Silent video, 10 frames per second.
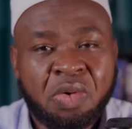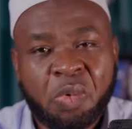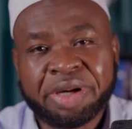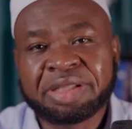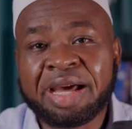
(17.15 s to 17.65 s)

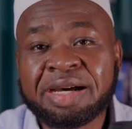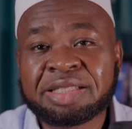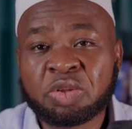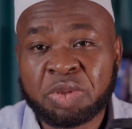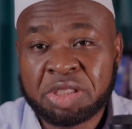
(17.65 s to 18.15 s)
Well, the
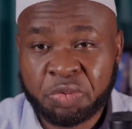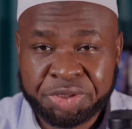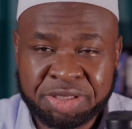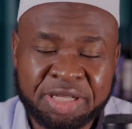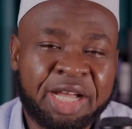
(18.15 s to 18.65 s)
answer to this
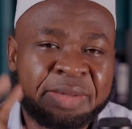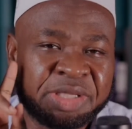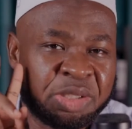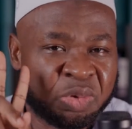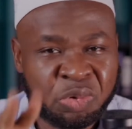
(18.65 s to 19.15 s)
question comes
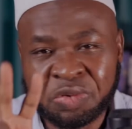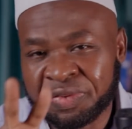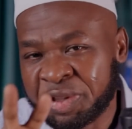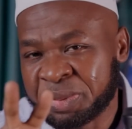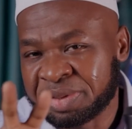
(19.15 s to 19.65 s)
in two
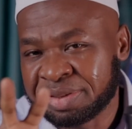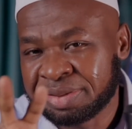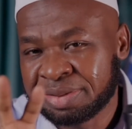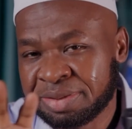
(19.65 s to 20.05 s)
forms.